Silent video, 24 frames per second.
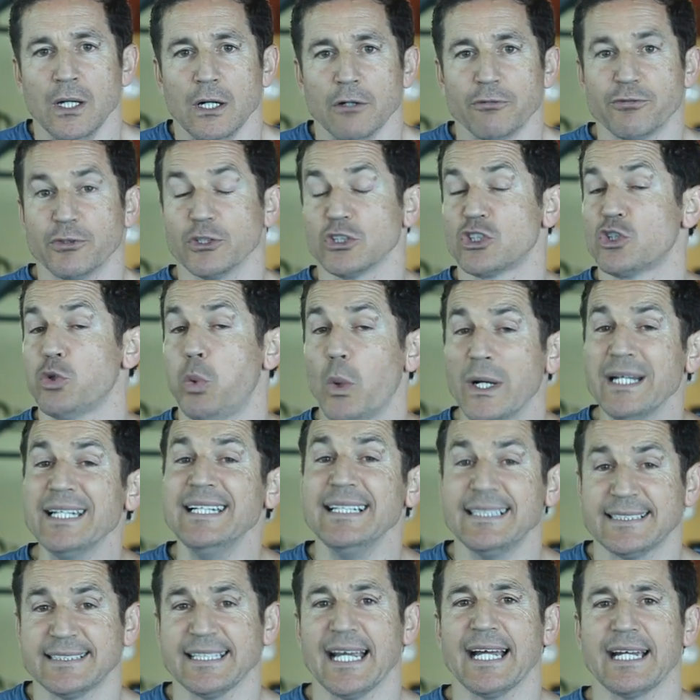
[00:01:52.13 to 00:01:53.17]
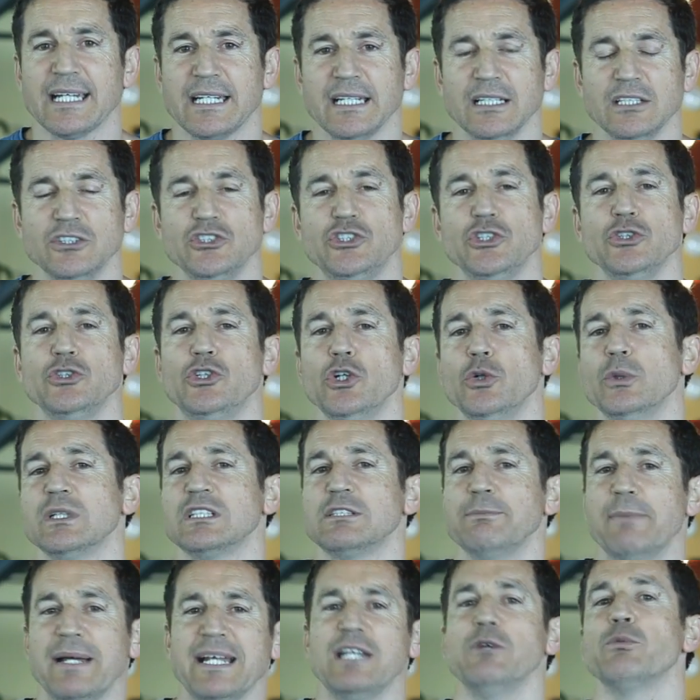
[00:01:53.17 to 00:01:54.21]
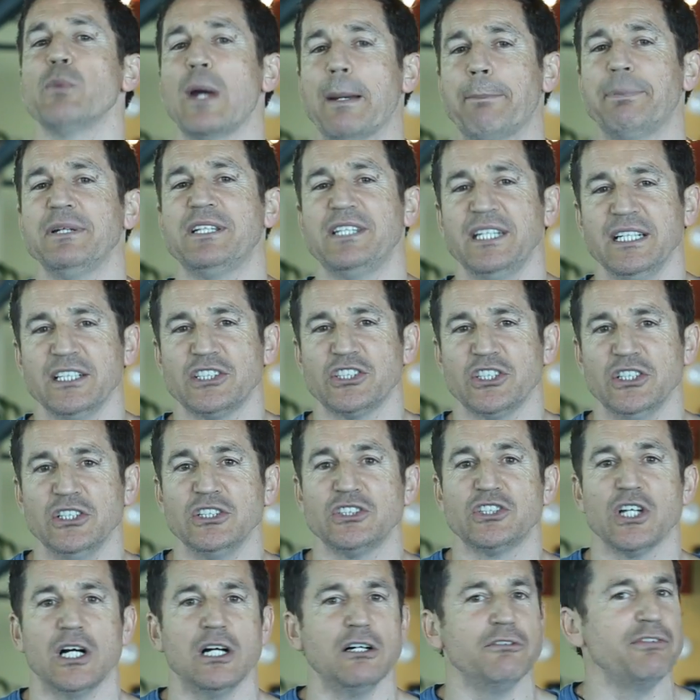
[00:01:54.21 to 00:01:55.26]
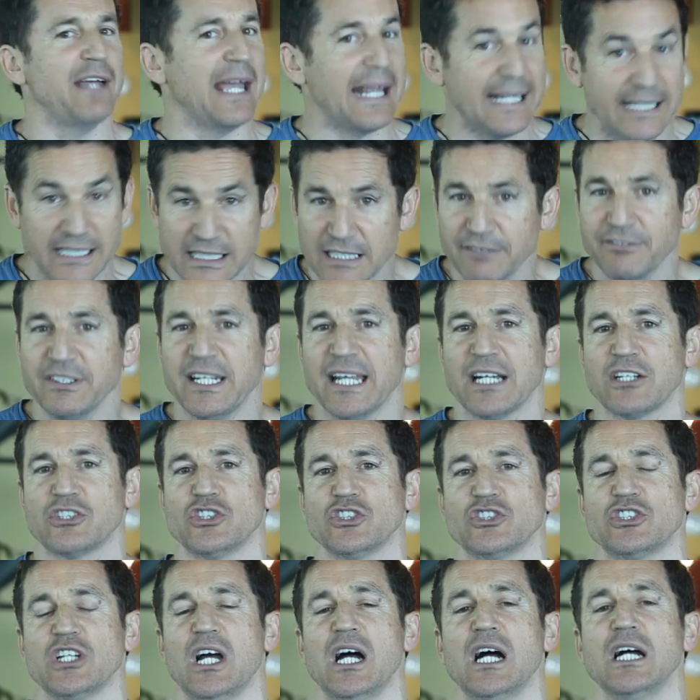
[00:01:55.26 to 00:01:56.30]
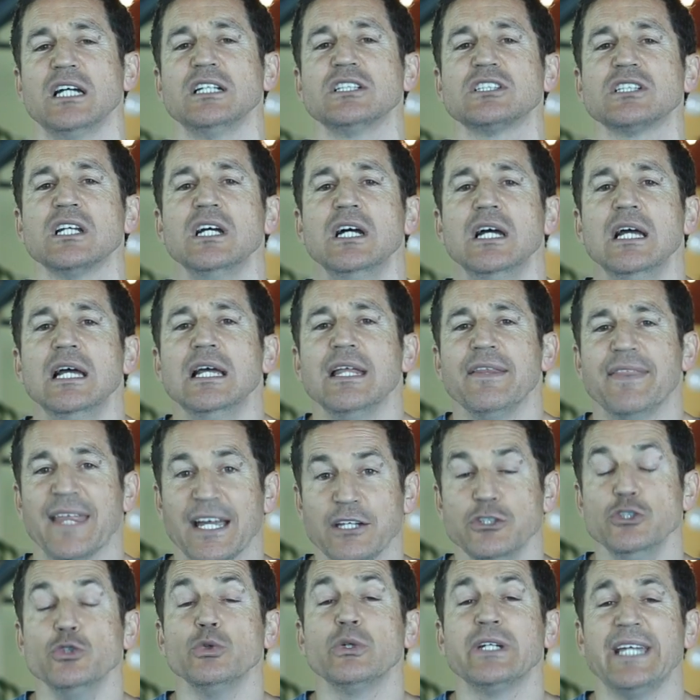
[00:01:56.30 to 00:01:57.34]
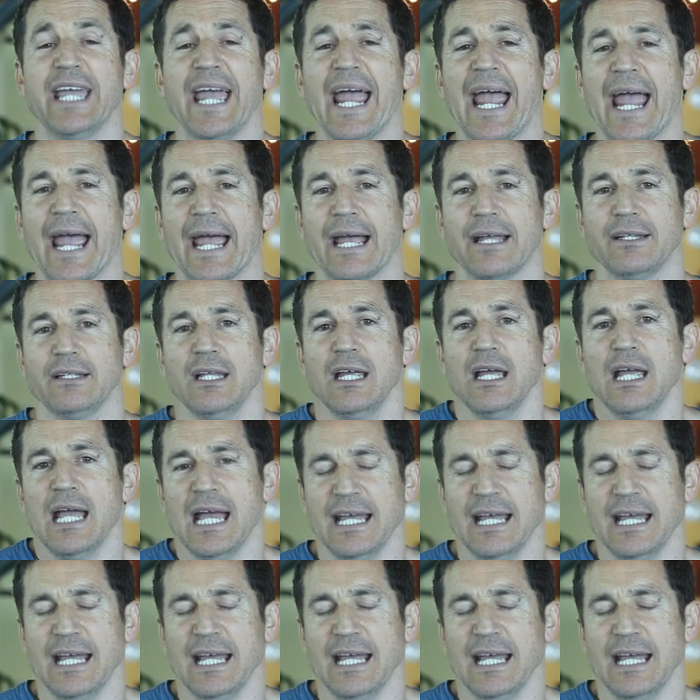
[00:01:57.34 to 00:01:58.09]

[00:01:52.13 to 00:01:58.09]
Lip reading: For 20 seconds, you do as many repetitions of any given exercise that you can,